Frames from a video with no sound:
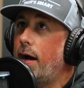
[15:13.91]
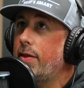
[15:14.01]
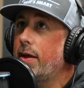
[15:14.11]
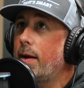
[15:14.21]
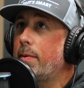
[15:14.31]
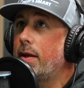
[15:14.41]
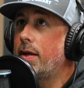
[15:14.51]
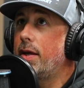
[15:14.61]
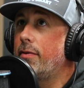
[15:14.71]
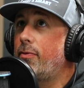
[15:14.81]
think I'm going to
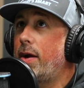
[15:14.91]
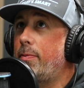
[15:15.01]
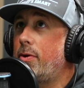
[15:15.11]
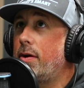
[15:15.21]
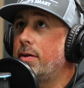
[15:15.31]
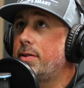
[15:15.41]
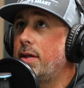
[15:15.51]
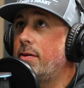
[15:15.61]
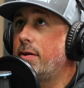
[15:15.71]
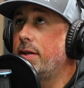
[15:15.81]
gift wrap her and
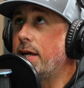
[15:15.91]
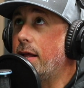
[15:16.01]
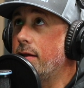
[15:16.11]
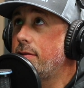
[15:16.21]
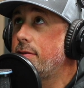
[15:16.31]
send her to Dallas.